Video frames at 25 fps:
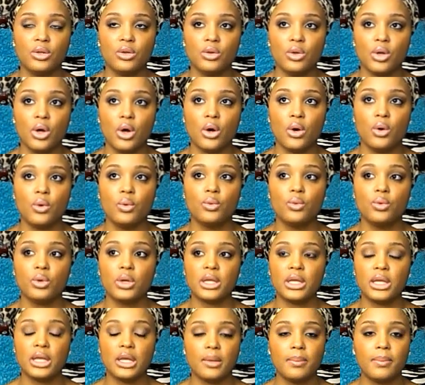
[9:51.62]
you know,
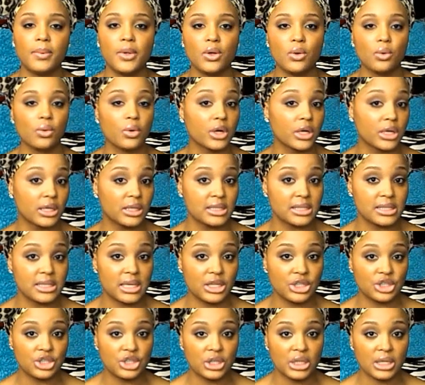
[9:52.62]
keeping
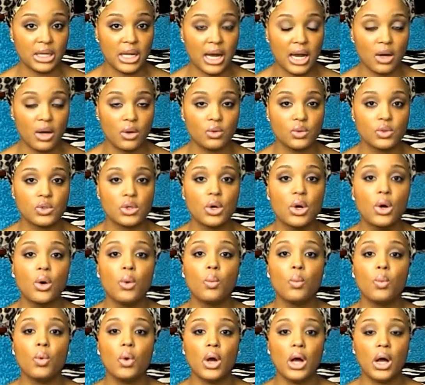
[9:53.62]
organization in the house
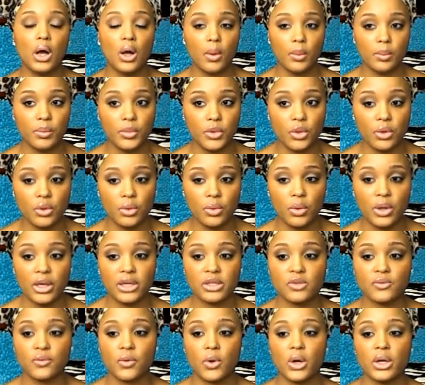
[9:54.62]
will help you
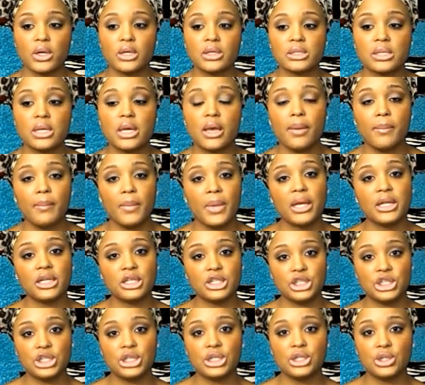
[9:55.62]
as far as
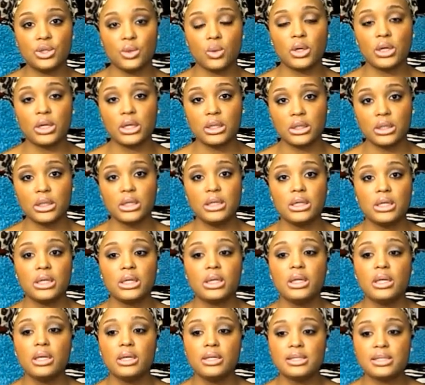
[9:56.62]
managing your
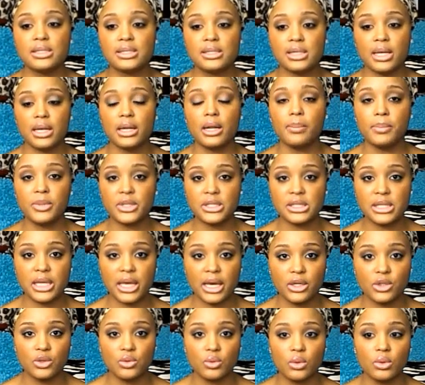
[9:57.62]
cleaning. Set up a
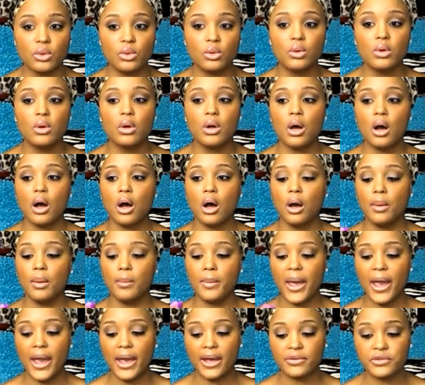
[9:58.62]
schedule.
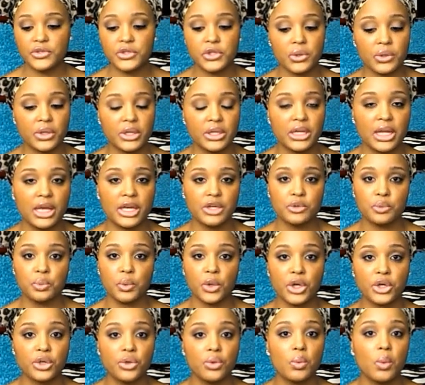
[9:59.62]
Um, have certain days
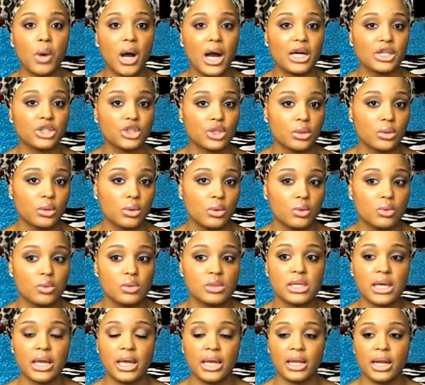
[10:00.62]
where you wash
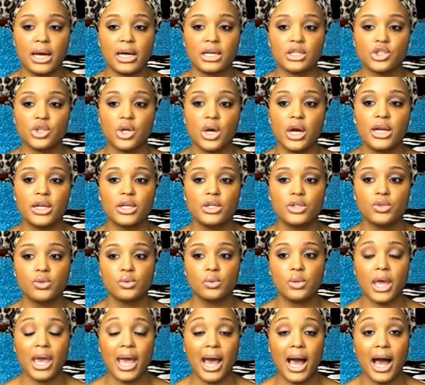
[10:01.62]
clothes. And I try to
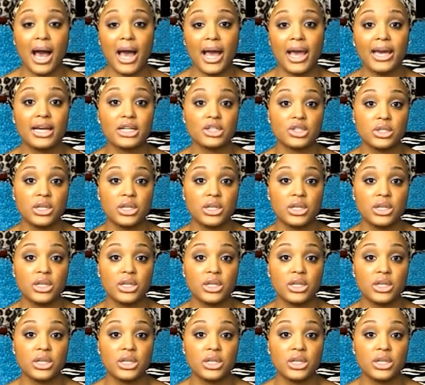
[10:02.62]
do that. I